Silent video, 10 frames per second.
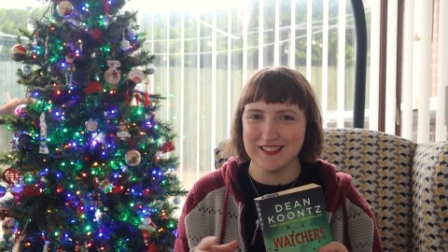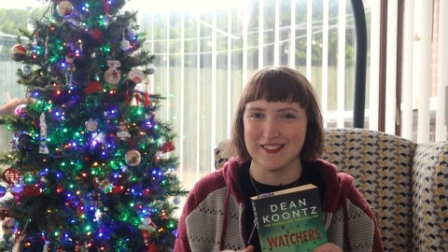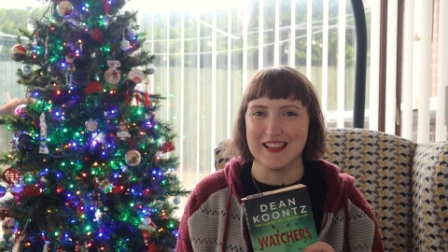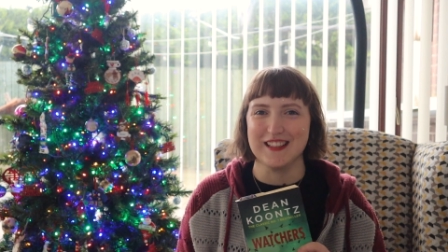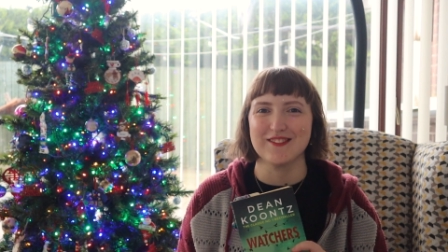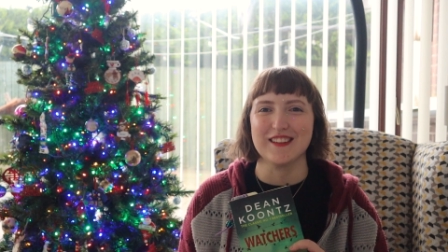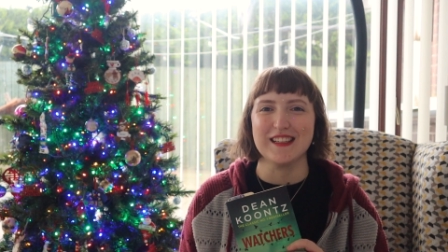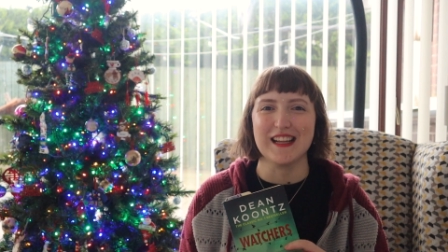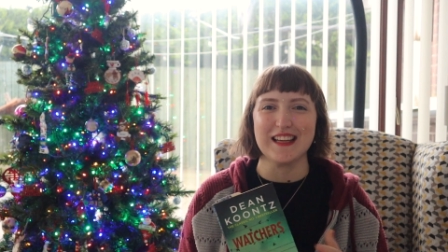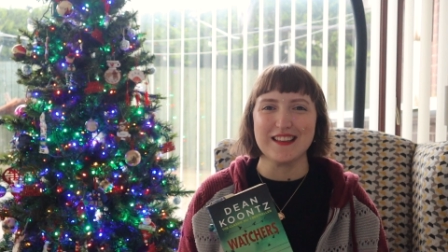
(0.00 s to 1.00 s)
So like it's
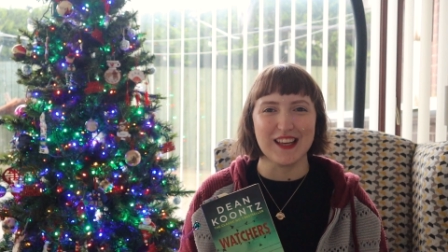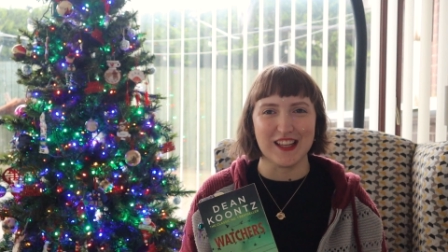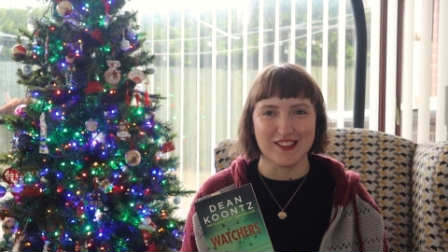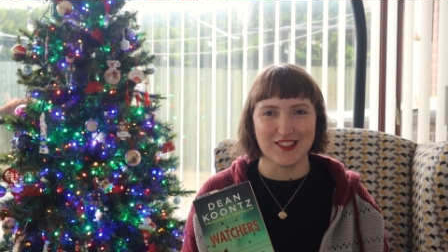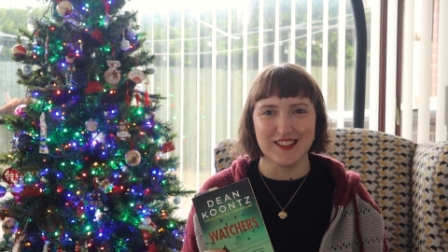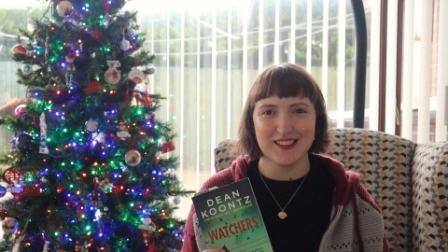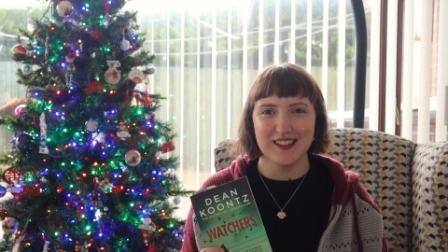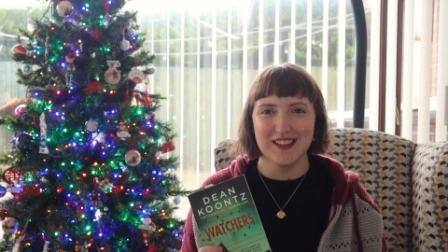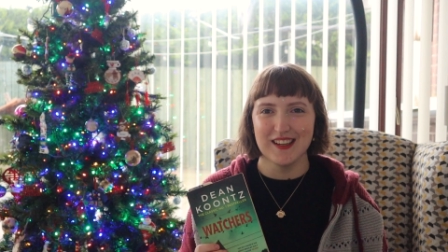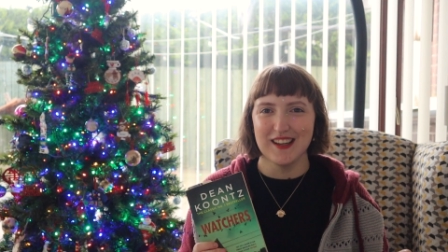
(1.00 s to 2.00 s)
really like intelligent.
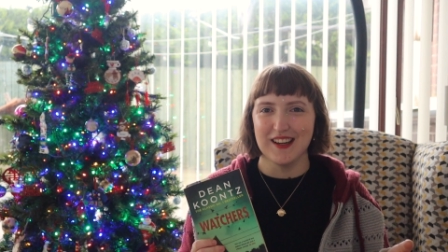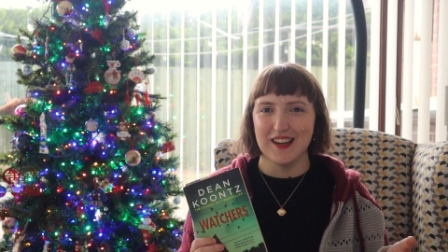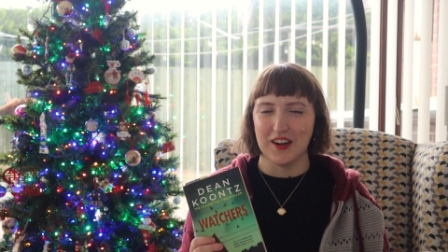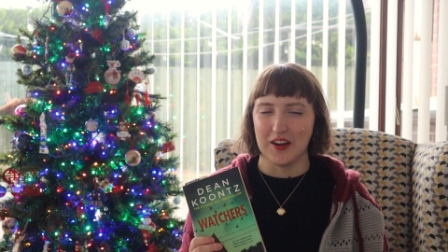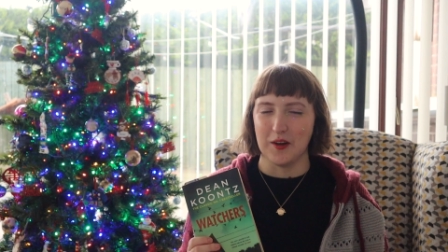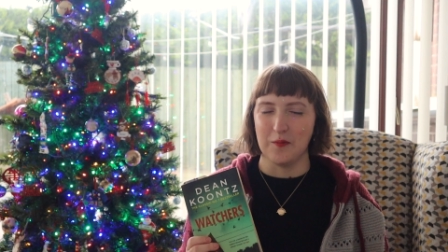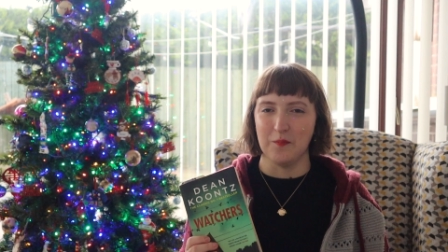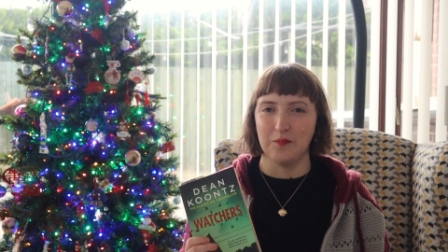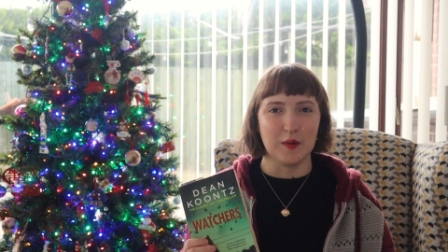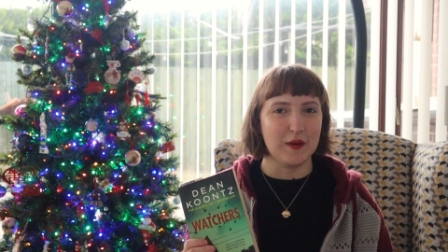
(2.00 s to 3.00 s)

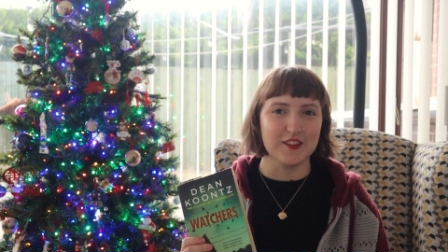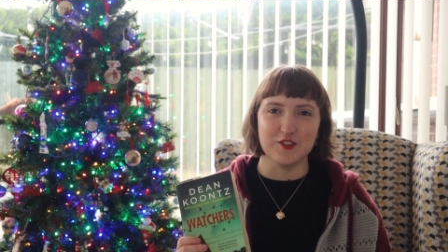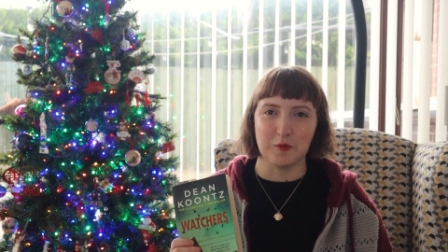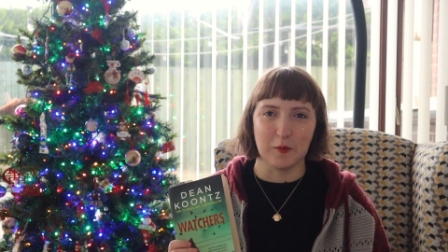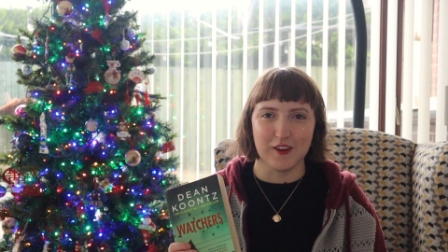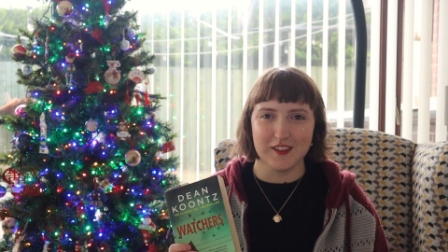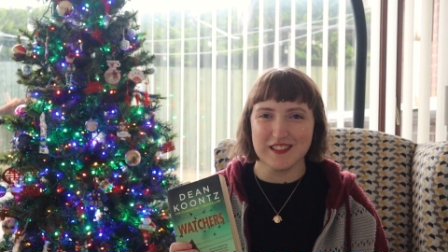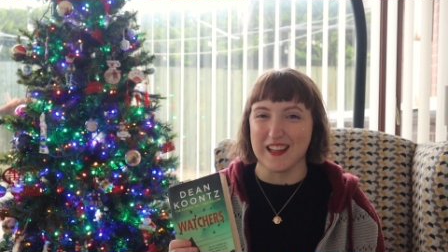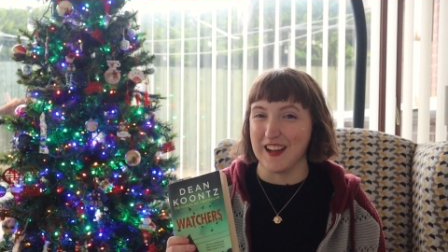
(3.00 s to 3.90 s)
Maybe it has superpowers. I